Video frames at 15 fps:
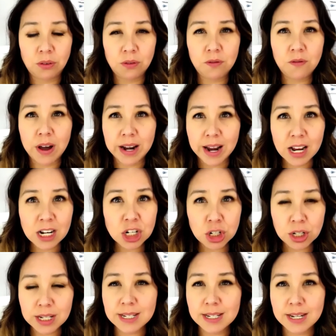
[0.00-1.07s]

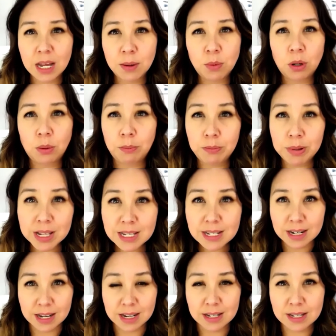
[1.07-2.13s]
financially stable
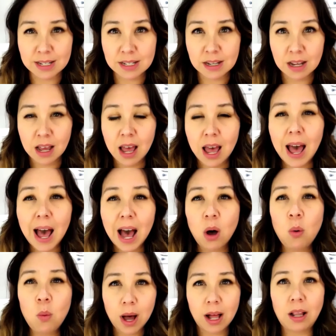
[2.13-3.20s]
business, how
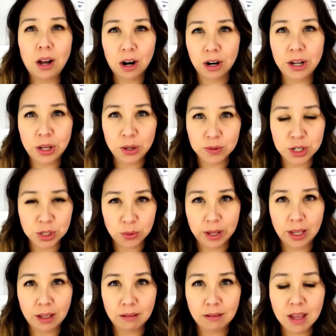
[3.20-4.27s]
well are you
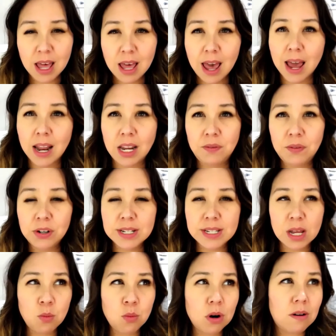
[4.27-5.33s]
doing? And if you're
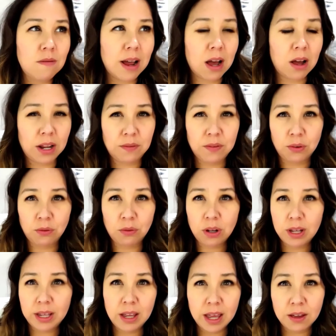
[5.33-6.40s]
somewhere around,
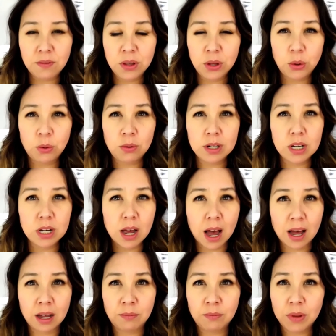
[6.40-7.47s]
if you
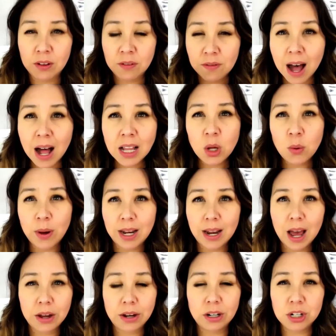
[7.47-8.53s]
evaluate
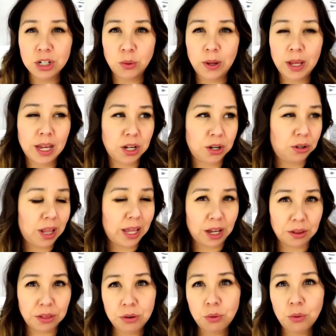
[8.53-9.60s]
how you're doing and you're like a
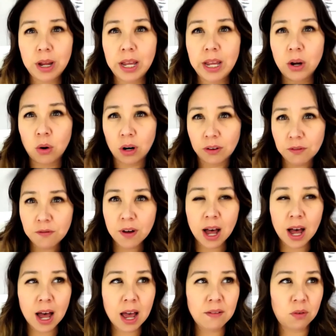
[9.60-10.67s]
3 or a
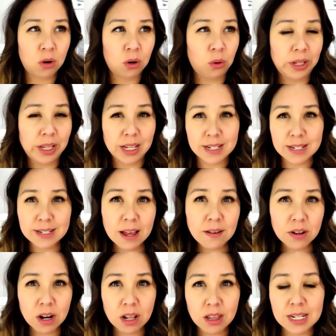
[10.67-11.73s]
5 or only a
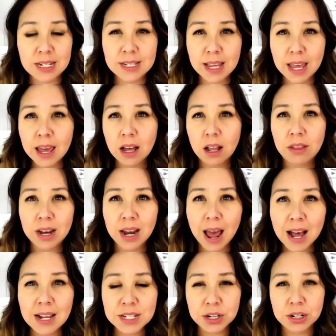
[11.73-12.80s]
7 on the scale, then
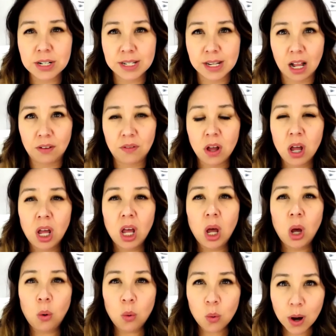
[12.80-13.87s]
ask yourself,
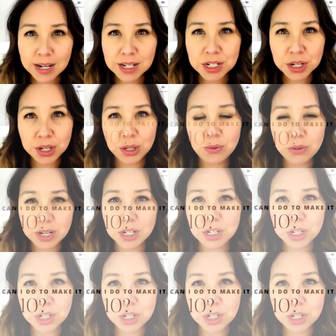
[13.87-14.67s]
what do you need to